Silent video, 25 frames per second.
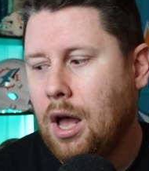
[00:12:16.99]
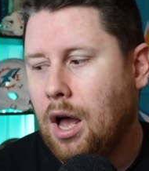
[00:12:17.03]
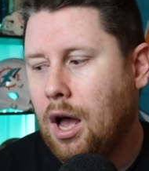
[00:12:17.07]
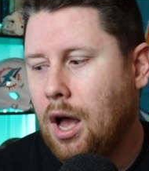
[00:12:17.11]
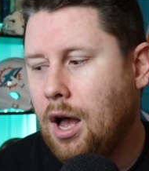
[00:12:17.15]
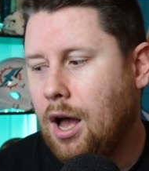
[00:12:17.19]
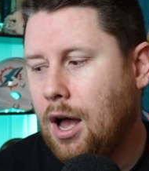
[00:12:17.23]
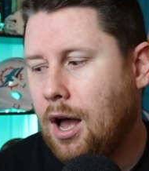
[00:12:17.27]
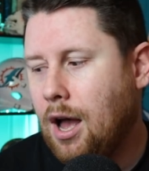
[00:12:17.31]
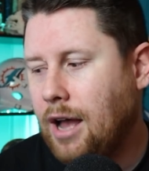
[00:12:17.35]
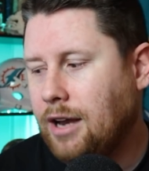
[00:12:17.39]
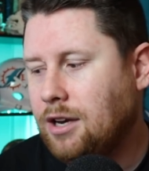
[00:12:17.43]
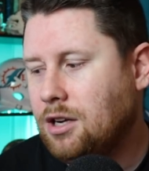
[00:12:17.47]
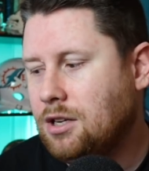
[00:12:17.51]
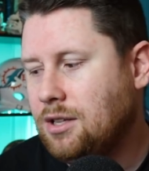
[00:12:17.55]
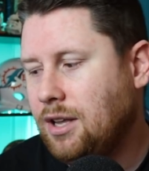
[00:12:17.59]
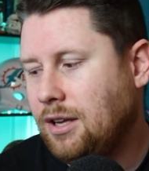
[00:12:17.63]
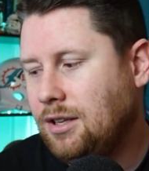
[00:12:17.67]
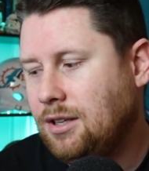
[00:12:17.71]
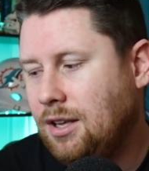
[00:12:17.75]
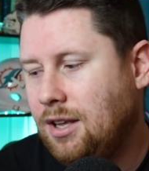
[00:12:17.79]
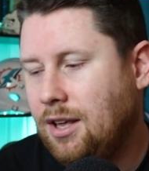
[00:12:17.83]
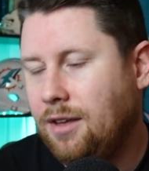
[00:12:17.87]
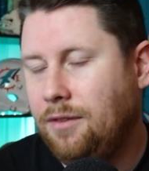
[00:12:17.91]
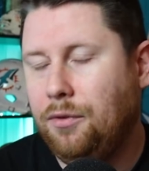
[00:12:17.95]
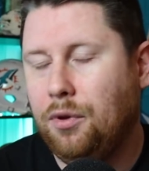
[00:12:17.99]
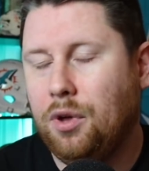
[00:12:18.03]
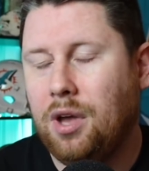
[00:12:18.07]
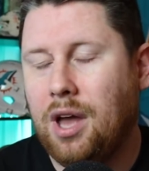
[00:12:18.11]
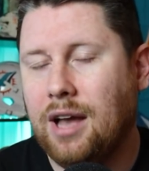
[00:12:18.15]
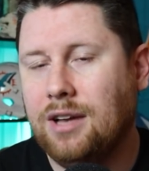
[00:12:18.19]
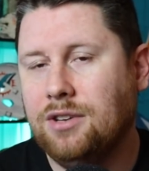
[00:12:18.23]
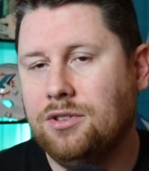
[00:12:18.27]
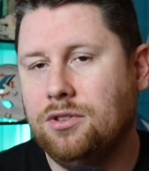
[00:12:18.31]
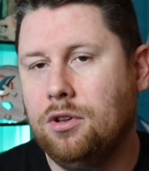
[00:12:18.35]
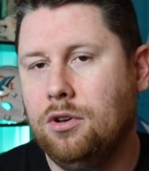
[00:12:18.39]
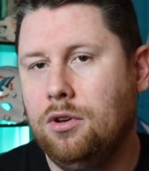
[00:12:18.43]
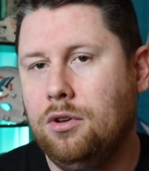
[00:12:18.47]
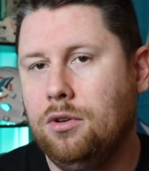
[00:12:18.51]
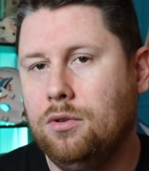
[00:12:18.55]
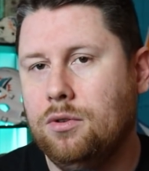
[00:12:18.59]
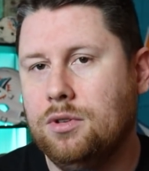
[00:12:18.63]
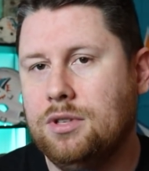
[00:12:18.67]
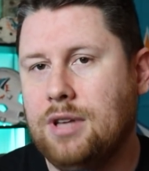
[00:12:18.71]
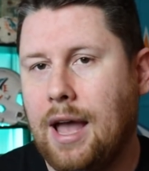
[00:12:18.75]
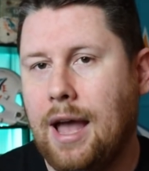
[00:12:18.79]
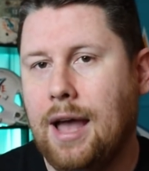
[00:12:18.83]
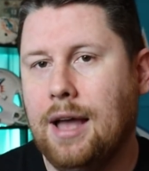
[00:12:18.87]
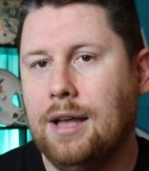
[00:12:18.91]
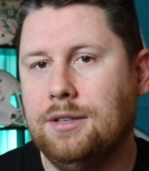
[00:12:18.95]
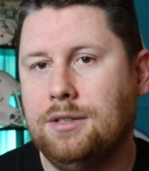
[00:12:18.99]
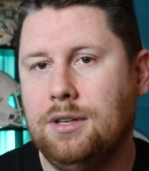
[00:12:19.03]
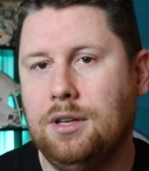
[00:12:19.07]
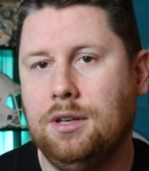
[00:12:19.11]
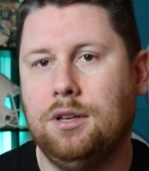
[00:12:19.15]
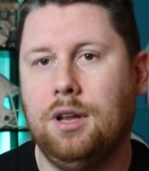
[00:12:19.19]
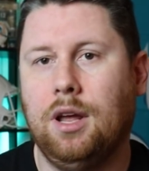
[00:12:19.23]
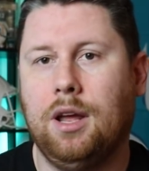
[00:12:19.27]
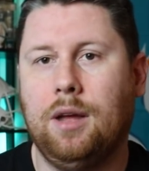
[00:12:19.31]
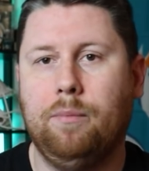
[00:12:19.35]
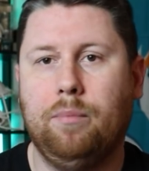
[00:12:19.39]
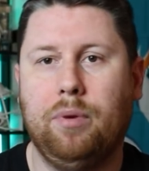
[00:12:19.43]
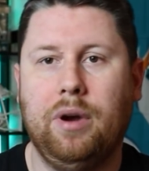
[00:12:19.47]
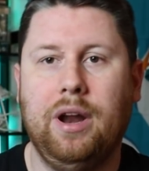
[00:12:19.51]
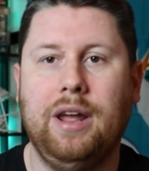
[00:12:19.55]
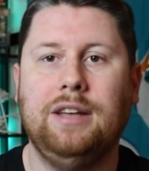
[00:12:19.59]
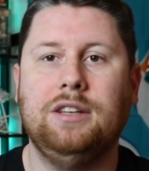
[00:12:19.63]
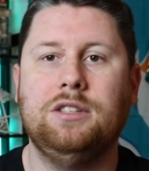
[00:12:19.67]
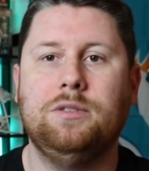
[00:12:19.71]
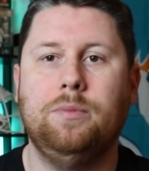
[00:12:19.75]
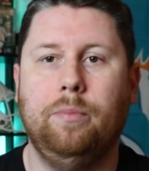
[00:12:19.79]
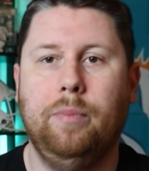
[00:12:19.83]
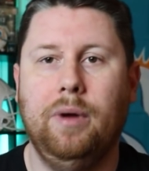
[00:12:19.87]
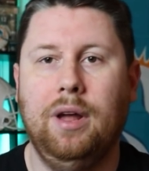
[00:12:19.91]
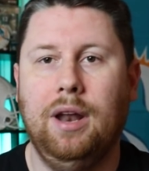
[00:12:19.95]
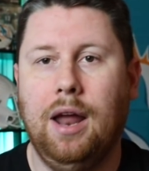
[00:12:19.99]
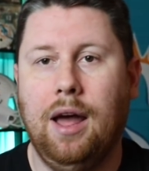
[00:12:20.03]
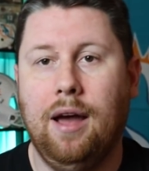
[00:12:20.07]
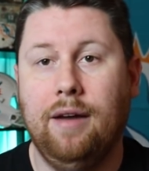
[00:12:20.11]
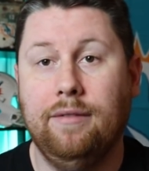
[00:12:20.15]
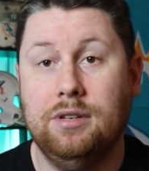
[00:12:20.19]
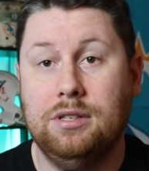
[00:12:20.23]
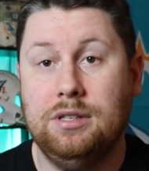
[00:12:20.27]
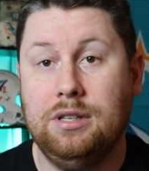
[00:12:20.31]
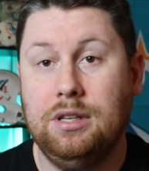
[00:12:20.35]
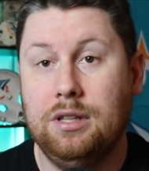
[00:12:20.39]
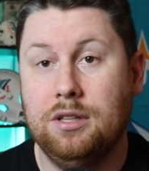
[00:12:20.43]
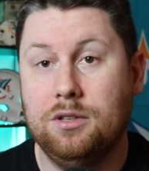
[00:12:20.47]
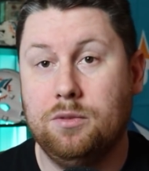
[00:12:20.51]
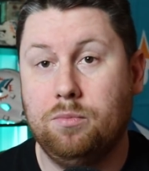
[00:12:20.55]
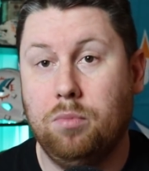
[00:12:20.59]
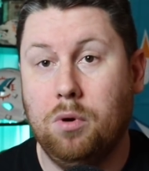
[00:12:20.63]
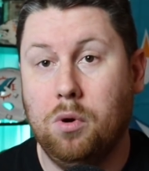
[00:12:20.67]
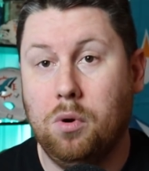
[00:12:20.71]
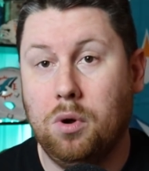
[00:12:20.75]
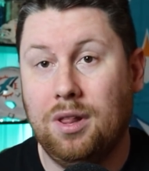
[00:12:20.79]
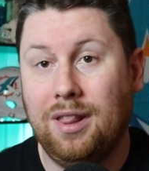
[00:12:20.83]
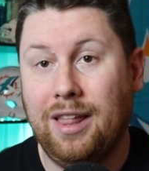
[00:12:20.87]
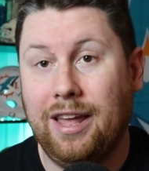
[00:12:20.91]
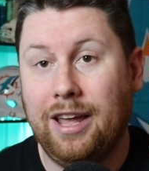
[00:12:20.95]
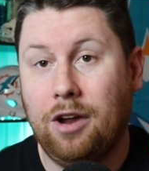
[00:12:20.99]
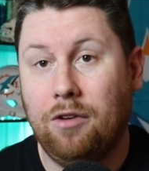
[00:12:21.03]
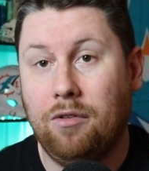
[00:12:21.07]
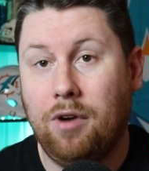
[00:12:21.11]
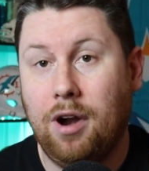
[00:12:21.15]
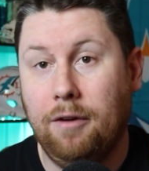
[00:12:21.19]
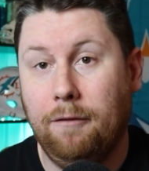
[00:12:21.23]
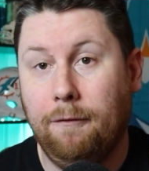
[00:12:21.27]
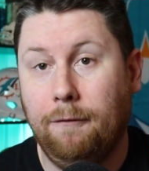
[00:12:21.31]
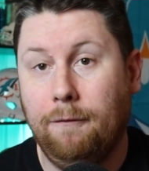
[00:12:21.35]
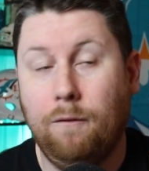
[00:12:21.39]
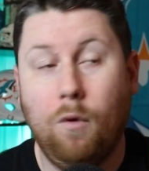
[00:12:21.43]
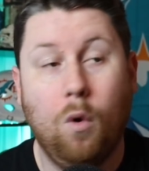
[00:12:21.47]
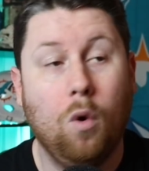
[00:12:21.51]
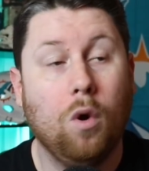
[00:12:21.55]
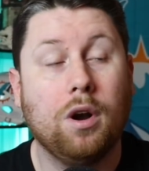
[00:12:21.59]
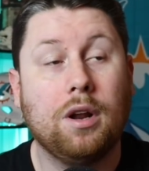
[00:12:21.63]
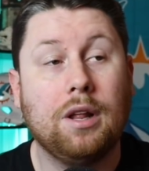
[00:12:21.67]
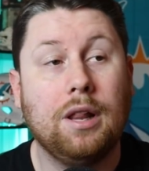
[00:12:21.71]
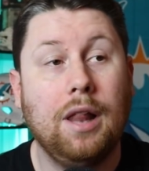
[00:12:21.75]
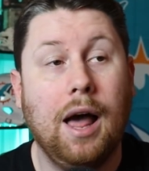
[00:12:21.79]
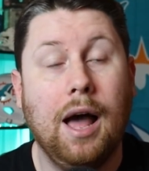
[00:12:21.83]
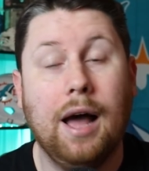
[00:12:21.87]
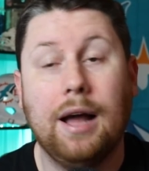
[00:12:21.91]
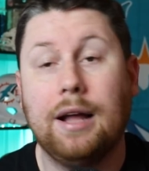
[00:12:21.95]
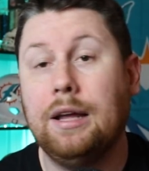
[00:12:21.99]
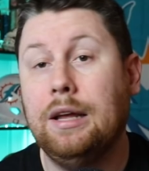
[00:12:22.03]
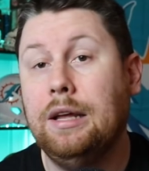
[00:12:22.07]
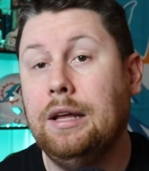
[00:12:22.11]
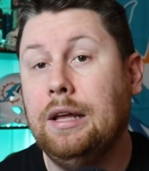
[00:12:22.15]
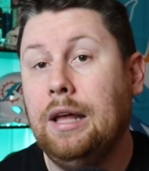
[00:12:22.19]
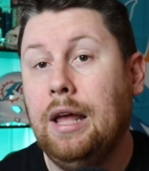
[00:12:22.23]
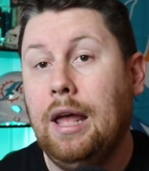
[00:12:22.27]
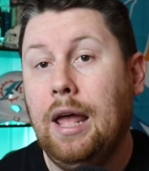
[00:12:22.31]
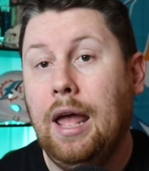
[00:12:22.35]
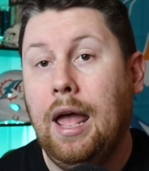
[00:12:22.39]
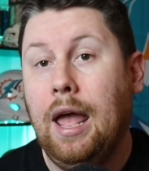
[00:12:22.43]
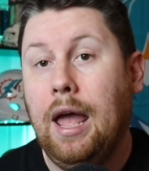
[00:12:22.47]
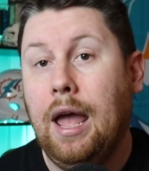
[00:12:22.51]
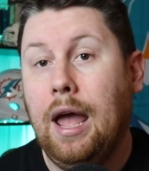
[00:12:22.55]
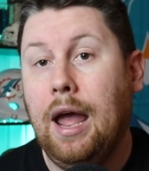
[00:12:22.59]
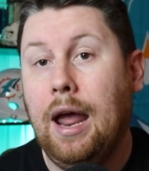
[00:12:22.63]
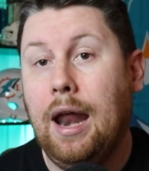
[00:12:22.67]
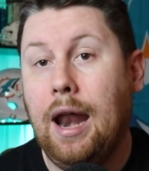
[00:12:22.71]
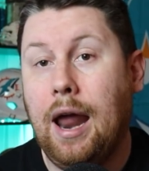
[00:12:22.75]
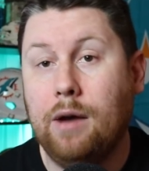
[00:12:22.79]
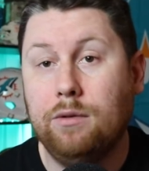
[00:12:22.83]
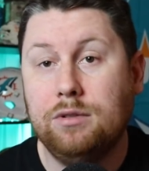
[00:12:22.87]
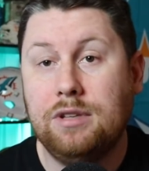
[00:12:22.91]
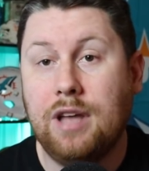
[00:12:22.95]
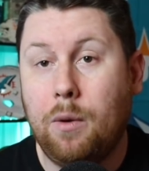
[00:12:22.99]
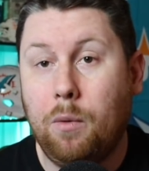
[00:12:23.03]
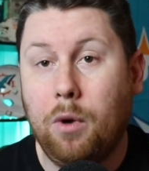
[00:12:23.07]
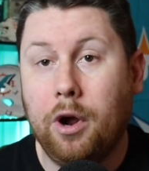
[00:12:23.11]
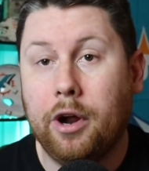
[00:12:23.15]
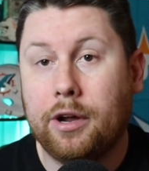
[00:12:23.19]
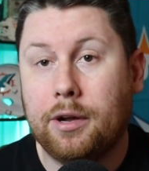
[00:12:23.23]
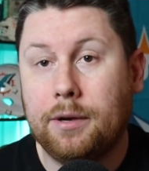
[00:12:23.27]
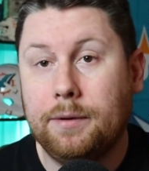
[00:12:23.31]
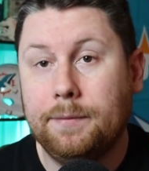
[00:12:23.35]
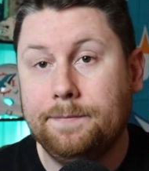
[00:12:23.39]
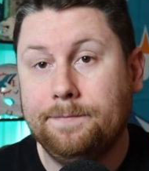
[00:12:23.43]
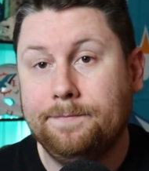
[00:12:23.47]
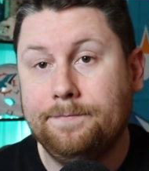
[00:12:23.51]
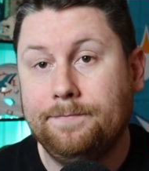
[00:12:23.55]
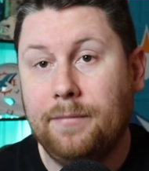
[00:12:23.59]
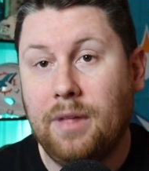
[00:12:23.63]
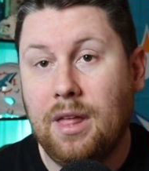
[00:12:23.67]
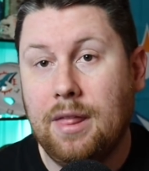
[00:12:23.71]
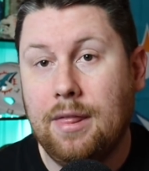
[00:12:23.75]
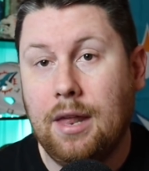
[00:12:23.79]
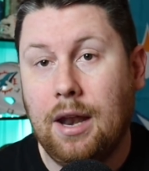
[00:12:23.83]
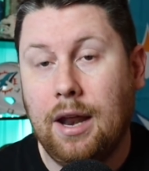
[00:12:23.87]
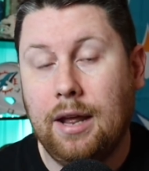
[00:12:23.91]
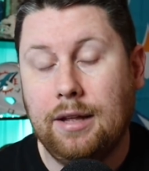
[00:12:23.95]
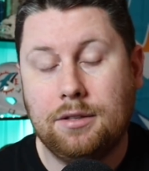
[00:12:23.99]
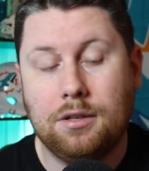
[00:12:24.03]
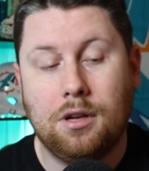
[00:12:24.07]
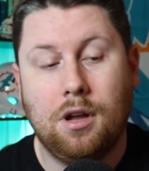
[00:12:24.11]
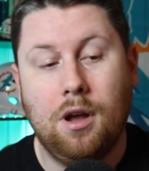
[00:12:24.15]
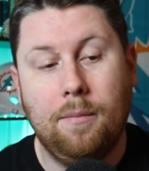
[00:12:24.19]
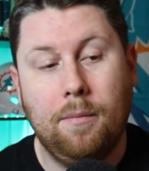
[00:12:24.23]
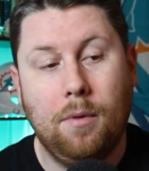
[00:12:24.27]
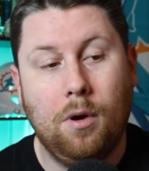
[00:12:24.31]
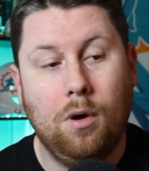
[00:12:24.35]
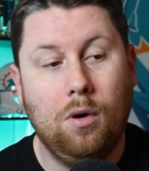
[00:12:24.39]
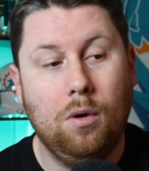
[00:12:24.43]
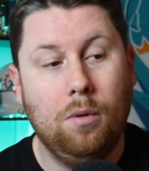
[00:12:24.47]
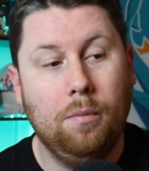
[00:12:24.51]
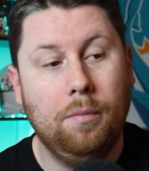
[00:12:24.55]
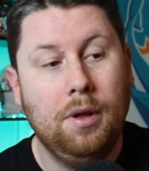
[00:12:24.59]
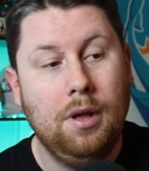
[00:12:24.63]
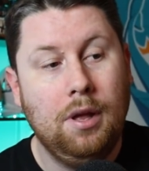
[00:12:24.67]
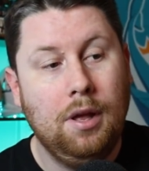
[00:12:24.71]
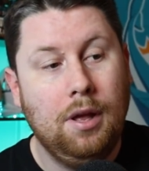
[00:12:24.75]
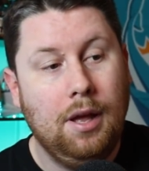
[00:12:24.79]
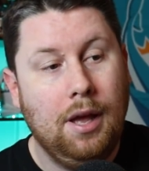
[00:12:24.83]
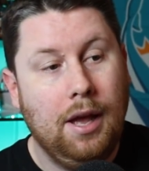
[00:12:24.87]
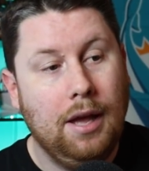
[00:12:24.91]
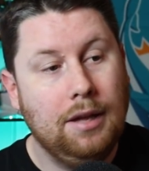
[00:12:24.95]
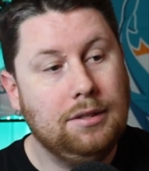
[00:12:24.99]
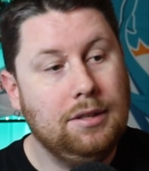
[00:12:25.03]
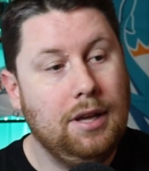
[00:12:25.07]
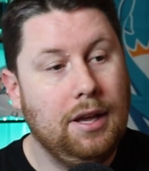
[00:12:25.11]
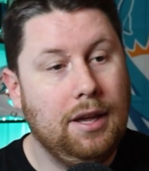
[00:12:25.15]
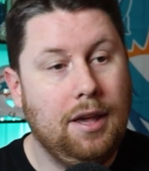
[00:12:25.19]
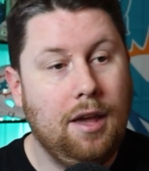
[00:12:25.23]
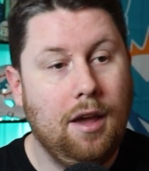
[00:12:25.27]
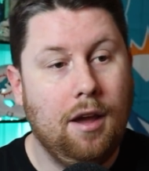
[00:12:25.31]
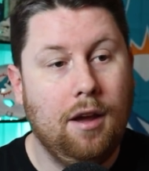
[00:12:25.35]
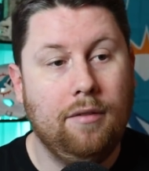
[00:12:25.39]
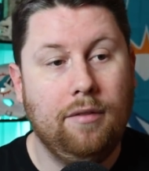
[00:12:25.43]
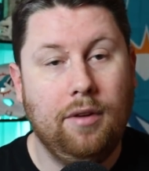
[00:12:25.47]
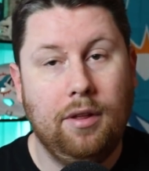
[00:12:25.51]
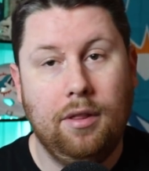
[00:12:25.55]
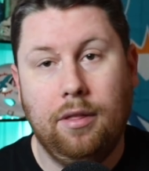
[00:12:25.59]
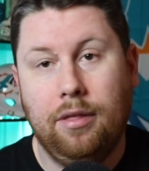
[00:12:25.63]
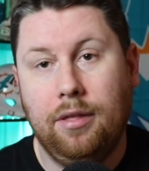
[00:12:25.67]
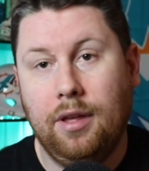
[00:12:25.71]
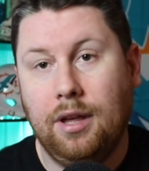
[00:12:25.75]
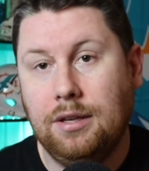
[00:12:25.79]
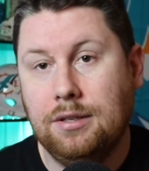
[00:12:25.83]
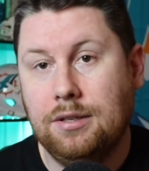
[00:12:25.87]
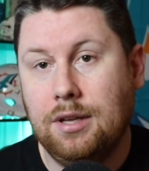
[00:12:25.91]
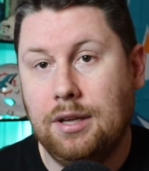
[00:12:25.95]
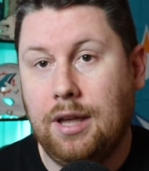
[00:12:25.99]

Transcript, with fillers: Uh, I just like to give you guys the news as it breaks, but obviously this broke like around four o'clock, and I was at work, and then I had to come home and take care of other things.